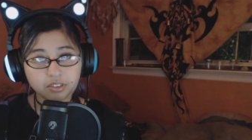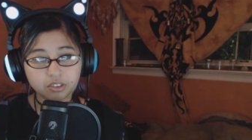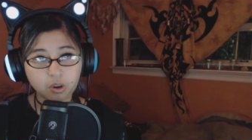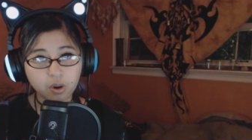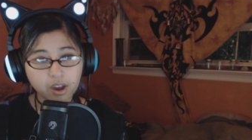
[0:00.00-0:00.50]
So
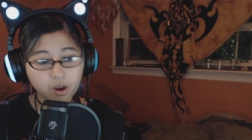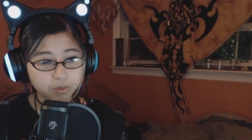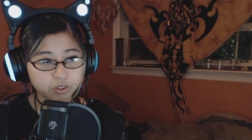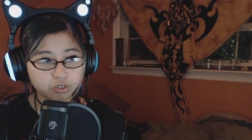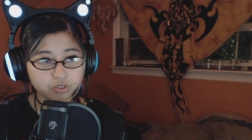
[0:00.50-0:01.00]
I hope
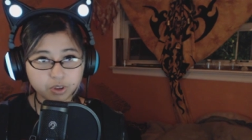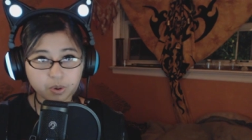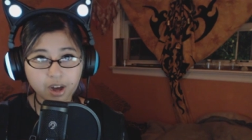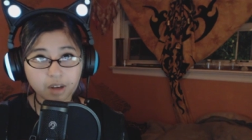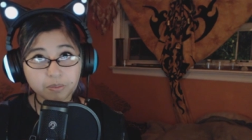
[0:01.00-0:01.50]
this review
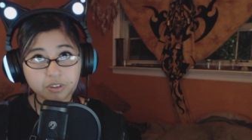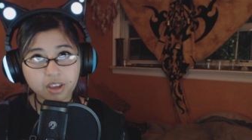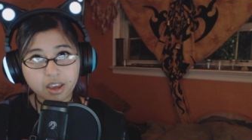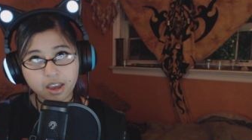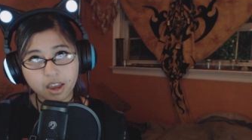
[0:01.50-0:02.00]
helps.
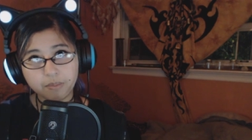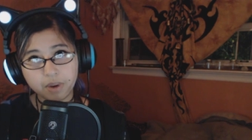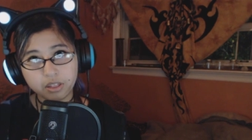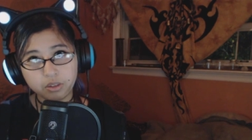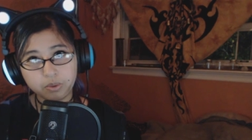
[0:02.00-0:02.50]
And by
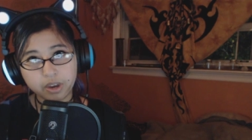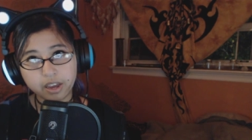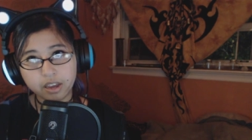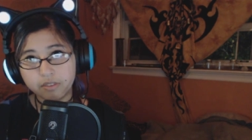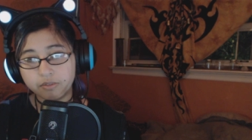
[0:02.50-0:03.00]
the way,
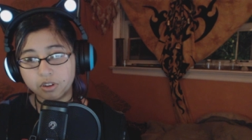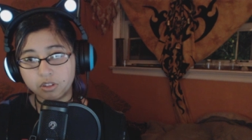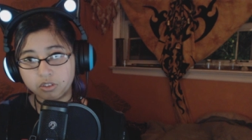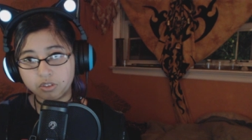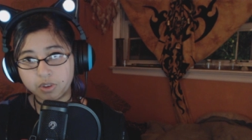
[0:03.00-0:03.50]
for those
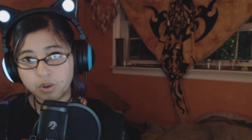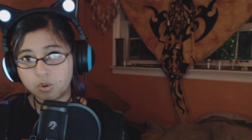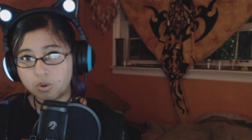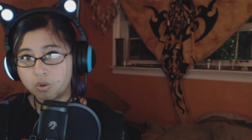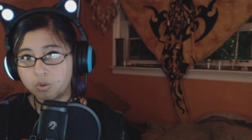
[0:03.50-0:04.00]
of you
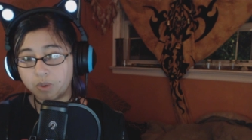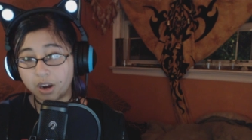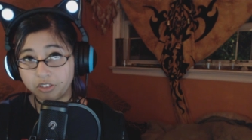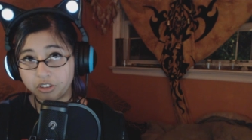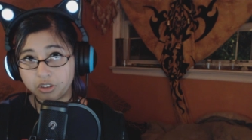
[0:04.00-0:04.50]
who want
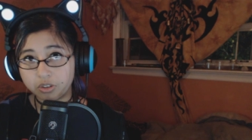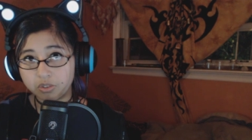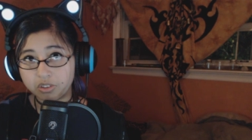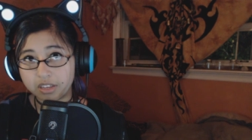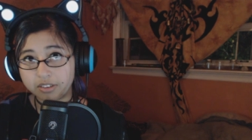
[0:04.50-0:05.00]
to use
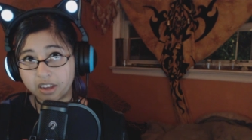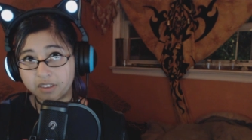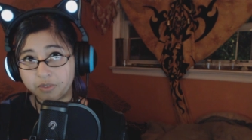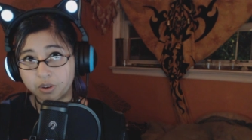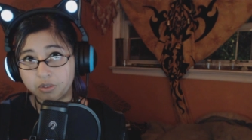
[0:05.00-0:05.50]
these
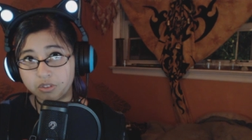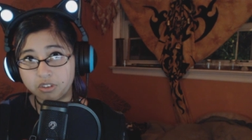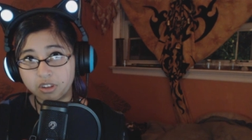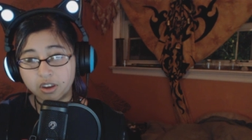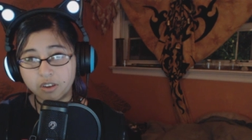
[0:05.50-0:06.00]
headphones
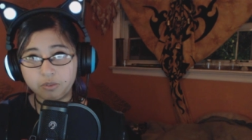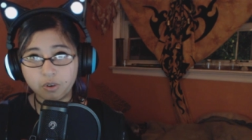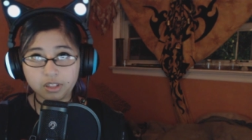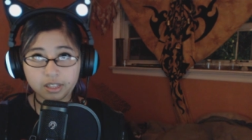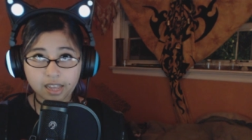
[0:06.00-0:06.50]
for the
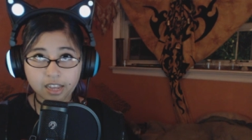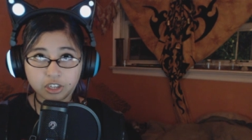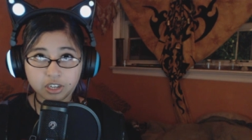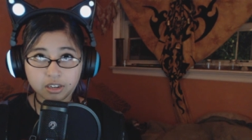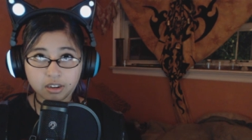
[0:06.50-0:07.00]
last
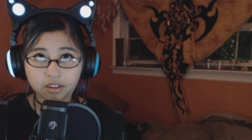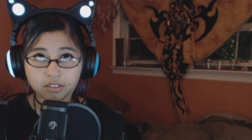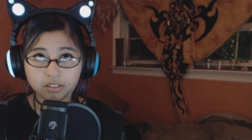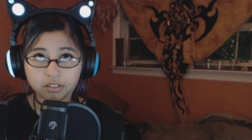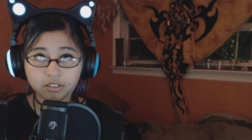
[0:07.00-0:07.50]
gen
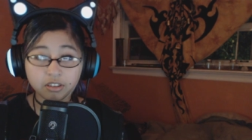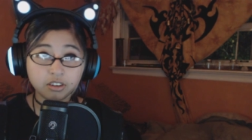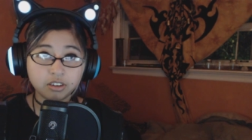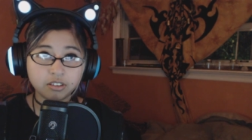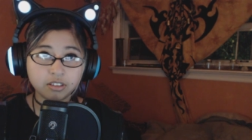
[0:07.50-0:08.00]
consoles such
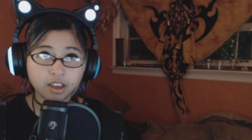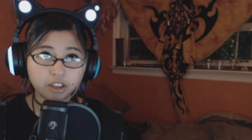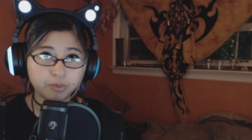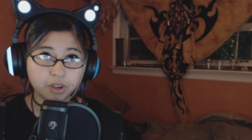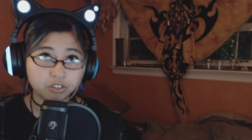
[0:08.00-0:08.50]
as the
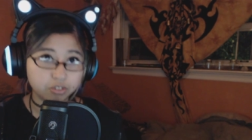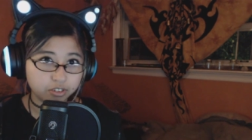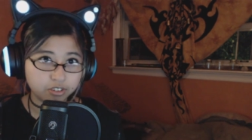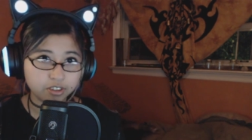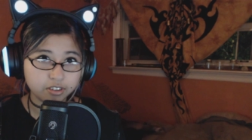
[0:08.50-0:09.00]
Xbox
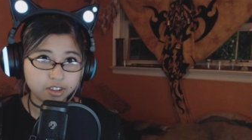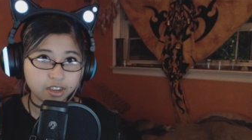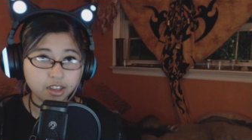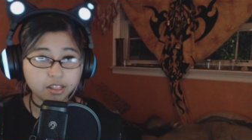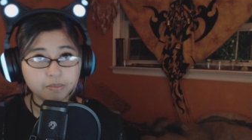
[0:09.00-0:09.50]
360
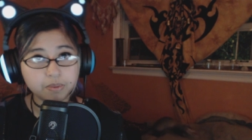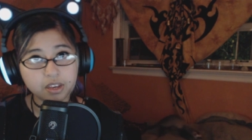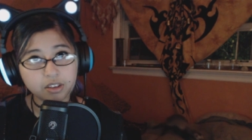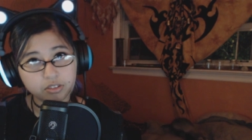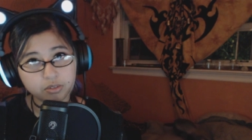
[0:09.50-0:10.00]
and the
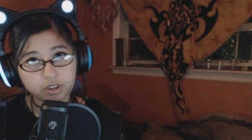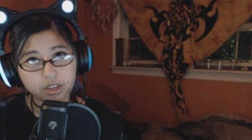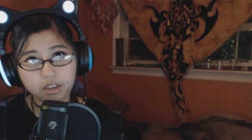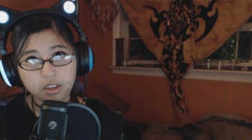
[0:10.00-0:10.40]
PS3,